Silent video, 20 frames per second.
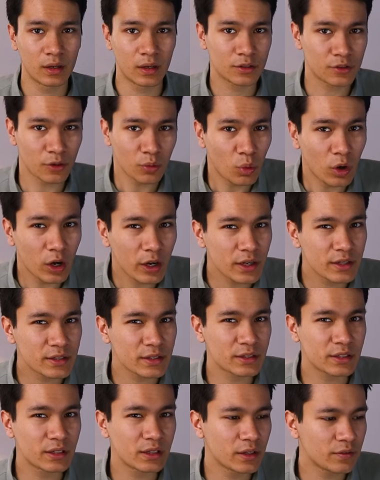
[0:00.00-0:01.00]
And so why is
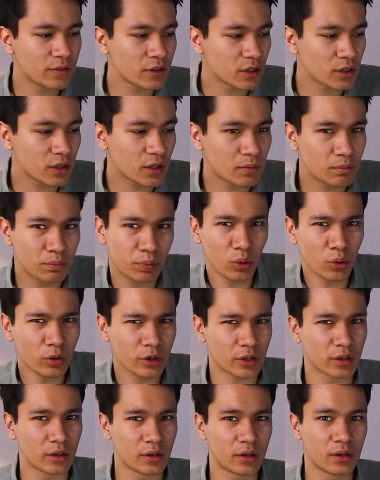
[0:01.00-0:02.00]
interleaving
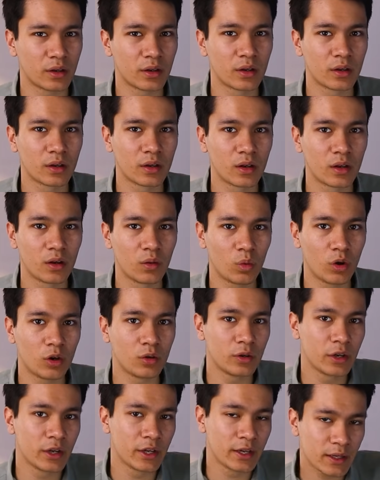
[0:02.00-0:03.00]
important?
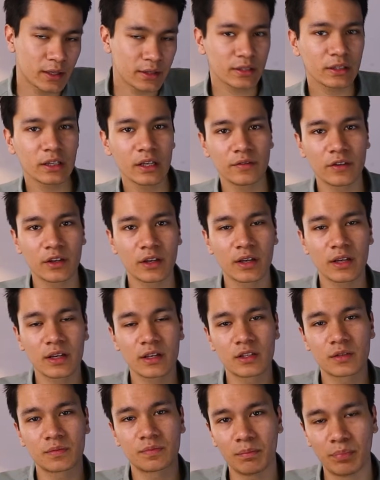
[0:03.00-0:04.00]
Well, interleaving
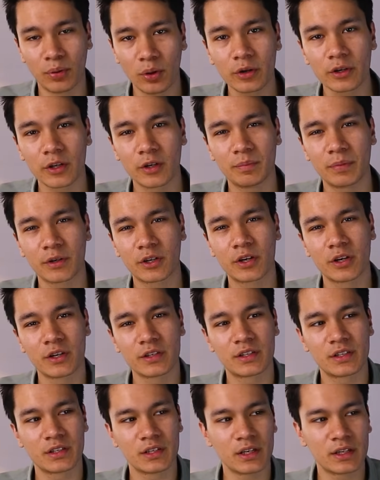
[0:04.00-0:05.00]
is important
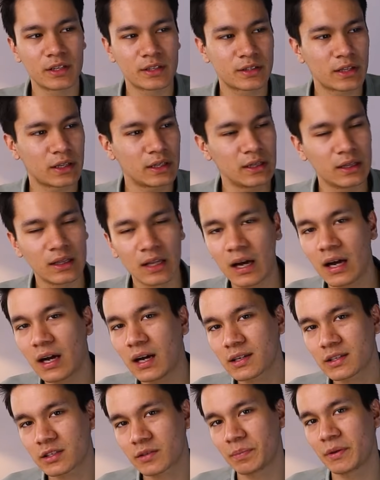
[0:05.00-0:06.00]
because it is the
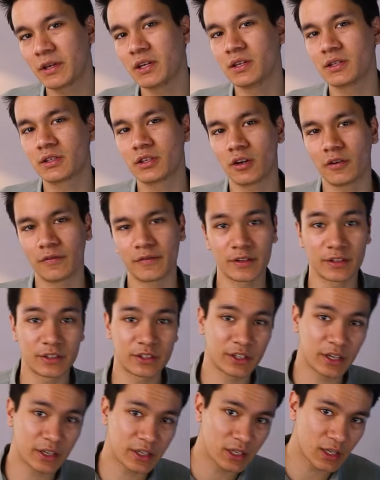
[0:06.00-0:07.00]
last piece of the
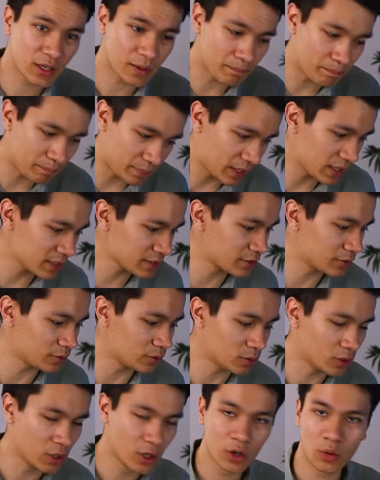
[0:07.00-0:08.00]
studying
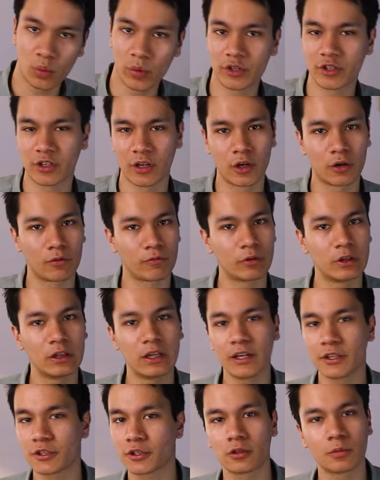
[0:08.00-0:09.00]
puzzle which
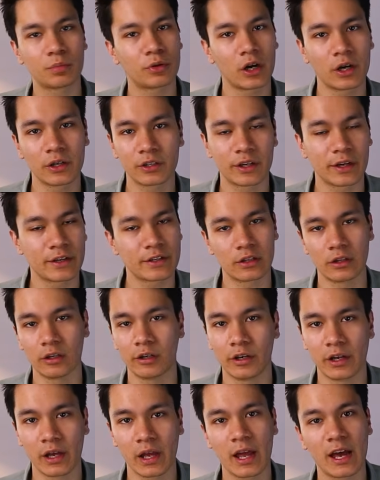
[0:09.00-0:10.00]
relational prioritized
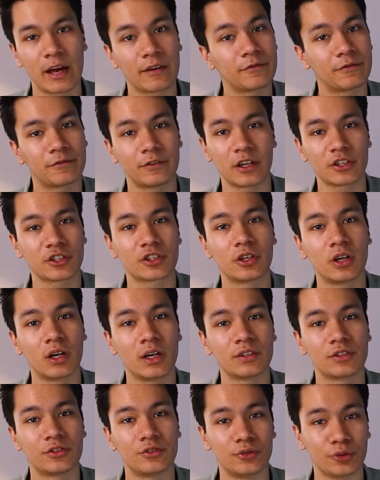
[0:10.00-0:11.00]
learning and
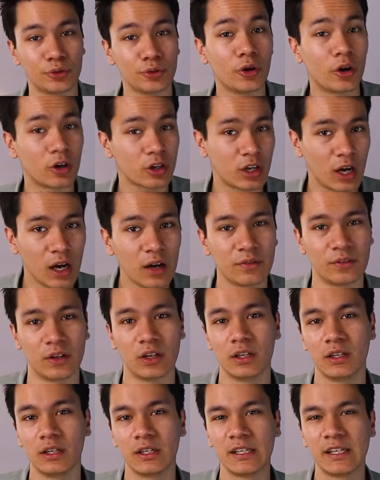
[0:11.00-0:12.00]
flashcards do not
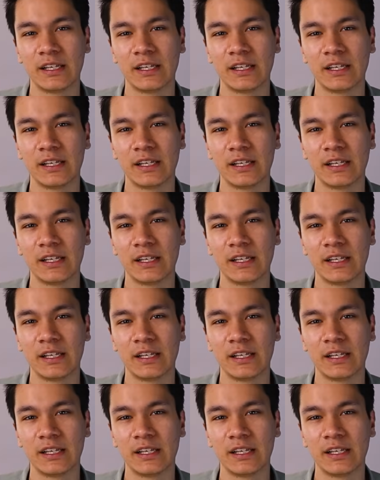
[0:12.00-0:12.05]
cover.